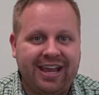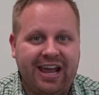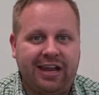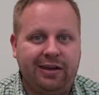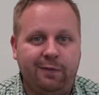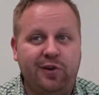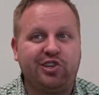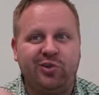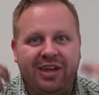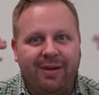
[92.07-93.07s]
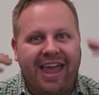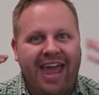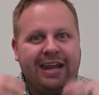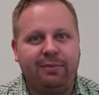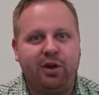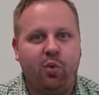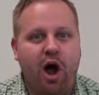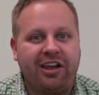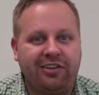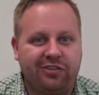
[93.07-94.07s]
And then visually in my head, I'm going to
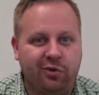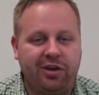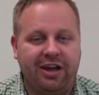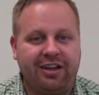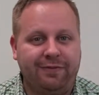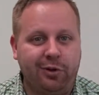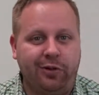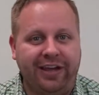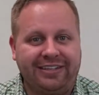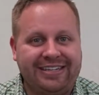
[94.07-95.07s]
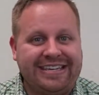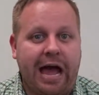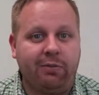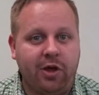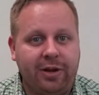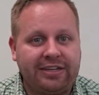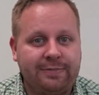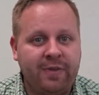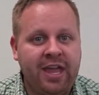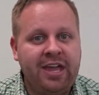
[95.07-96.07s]
walk you through it, and I'll give you a link to download it.